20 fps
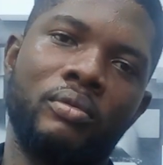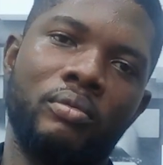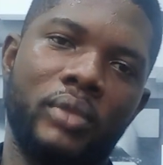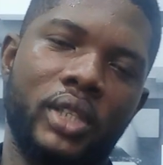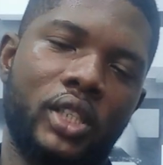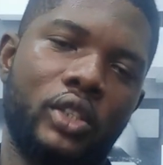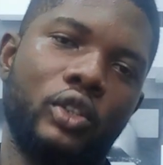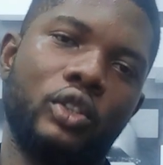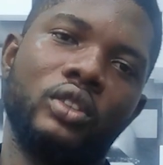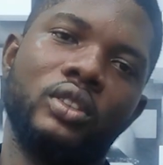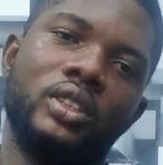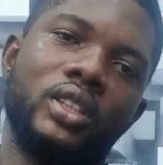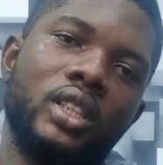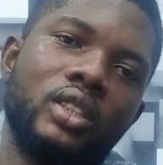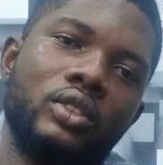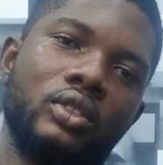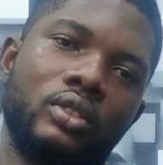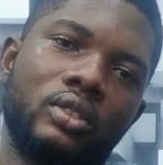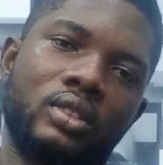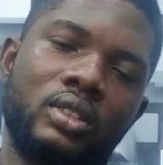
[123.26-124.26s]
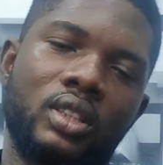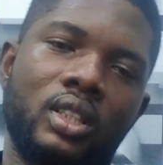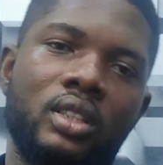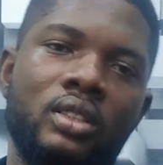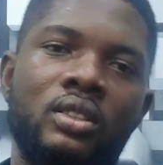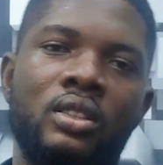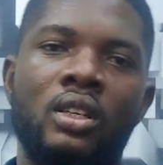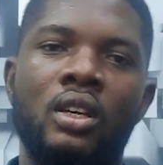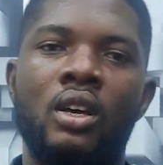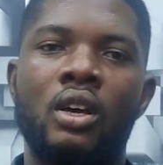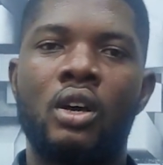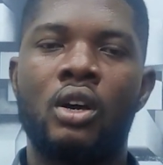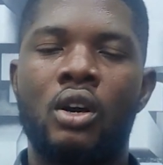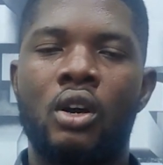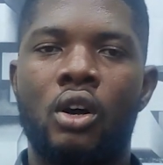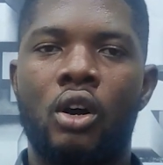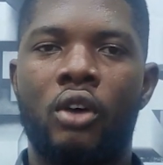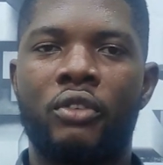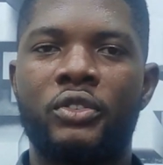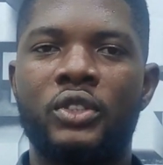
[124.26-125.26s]
make your gen not start.
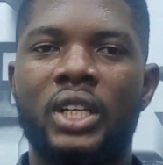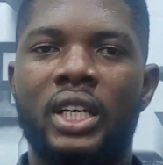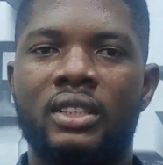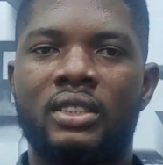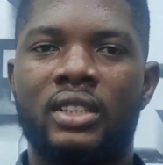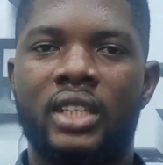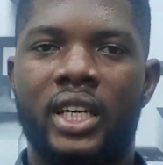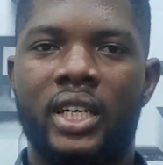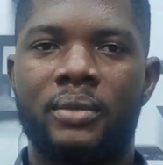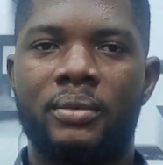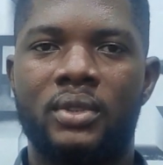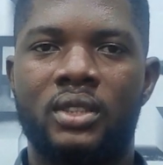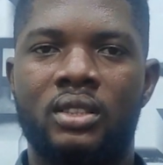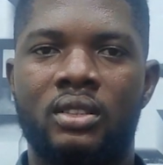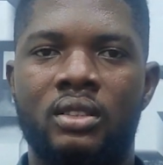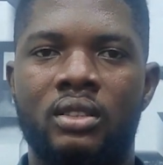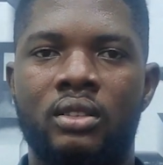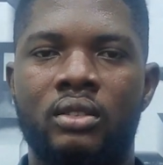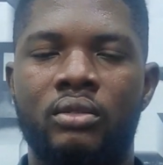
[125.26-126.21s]
Often at times,